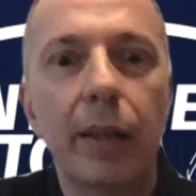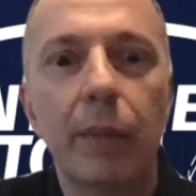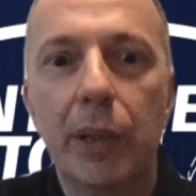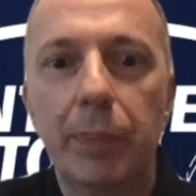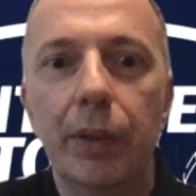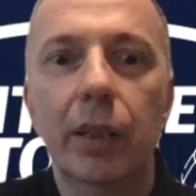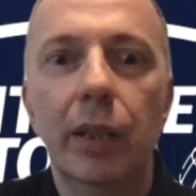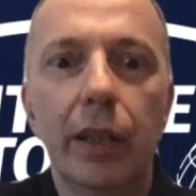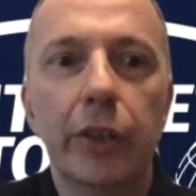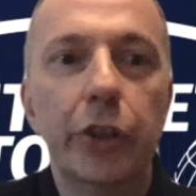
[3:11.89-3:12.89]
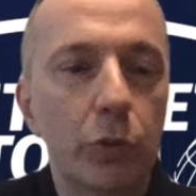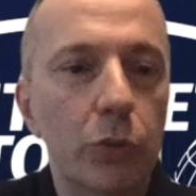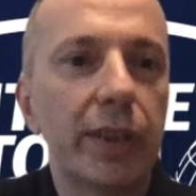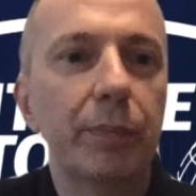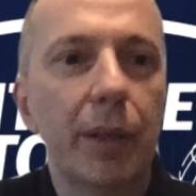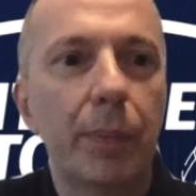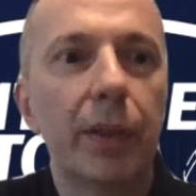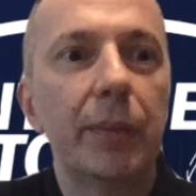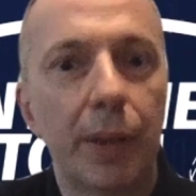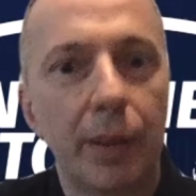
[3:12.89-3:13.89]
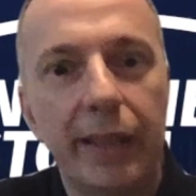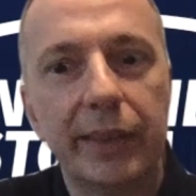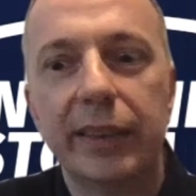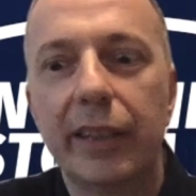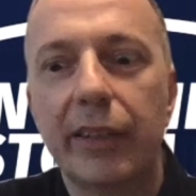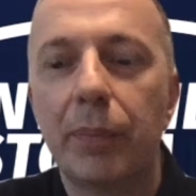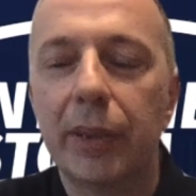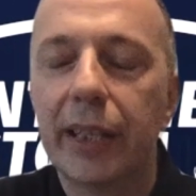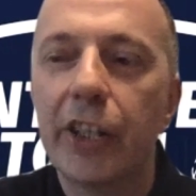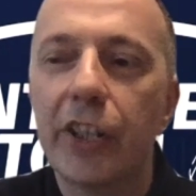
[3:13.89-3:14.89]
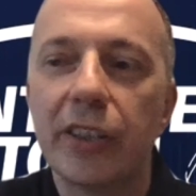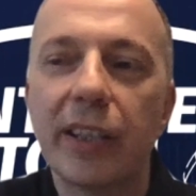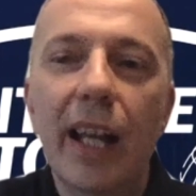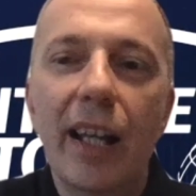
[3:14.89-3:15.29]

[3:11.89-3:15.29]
people use and people implement in their applications.